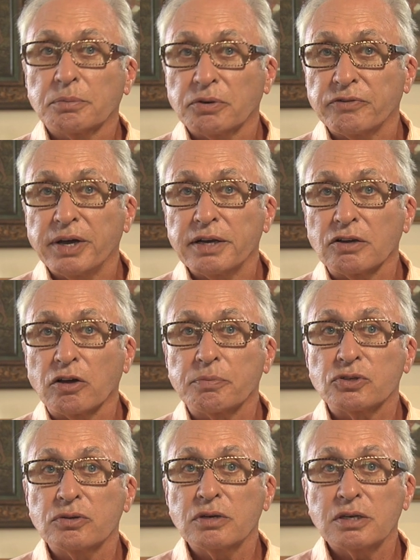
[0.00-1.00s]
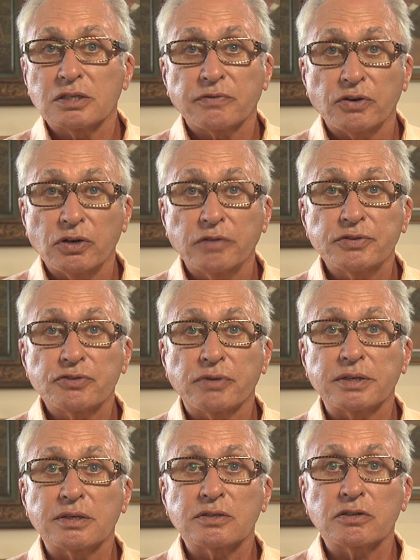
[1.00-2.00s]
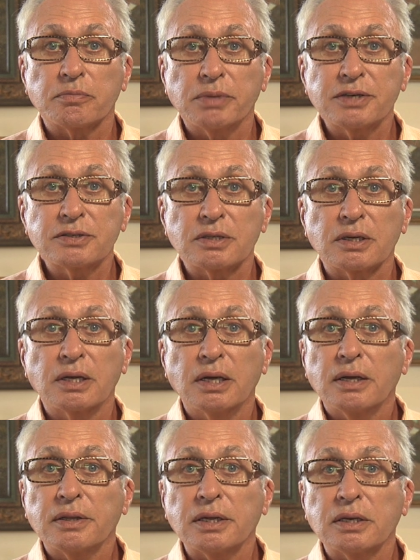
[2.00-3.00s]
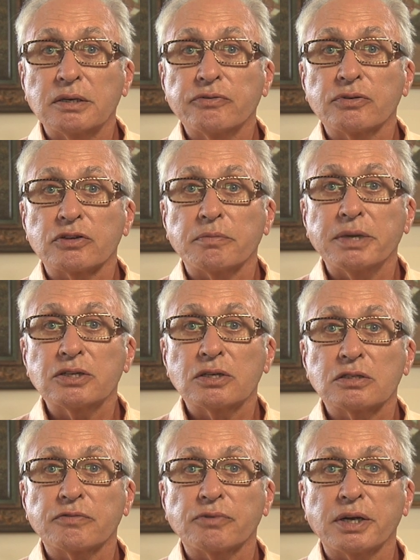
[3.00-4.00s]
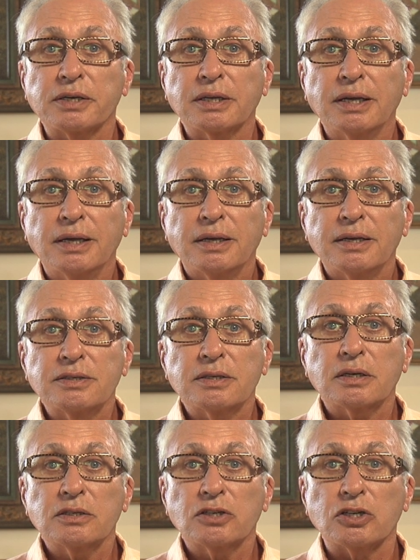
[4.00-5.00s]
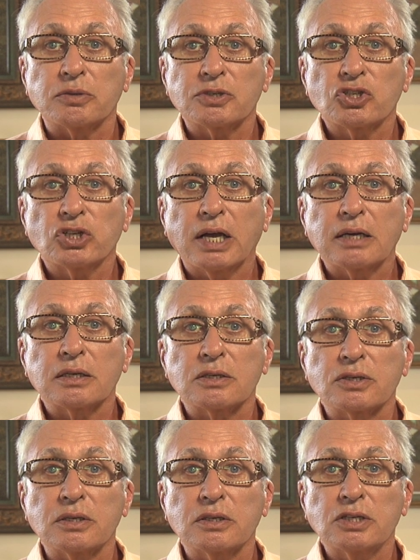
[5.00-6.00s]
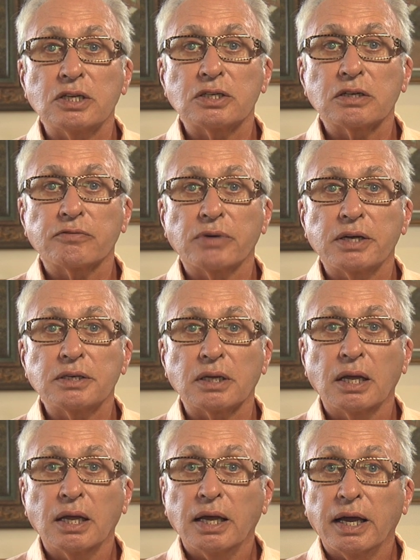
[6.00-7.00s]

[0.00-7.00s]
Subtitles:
Providing opportunities for novice writers to master the different dimensions of writing is a continuous challenge in the teaching of writing,